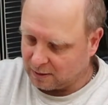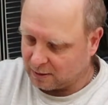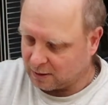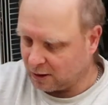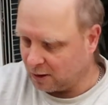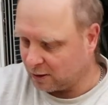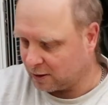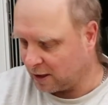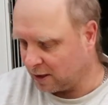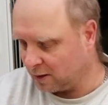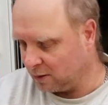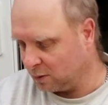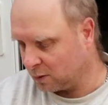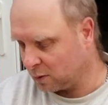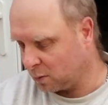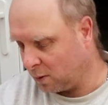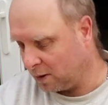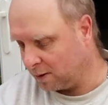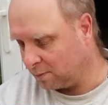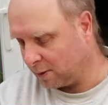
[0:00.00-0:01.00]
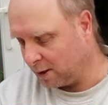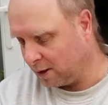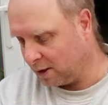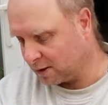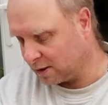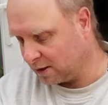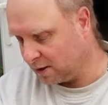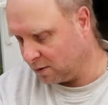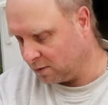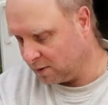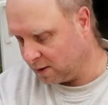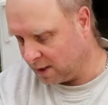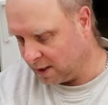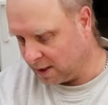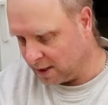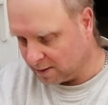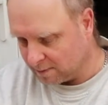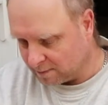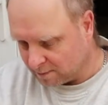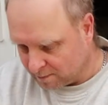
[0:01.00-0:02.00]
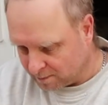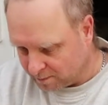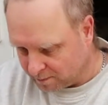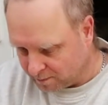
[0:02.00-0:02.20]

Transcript: two channels, one person on there.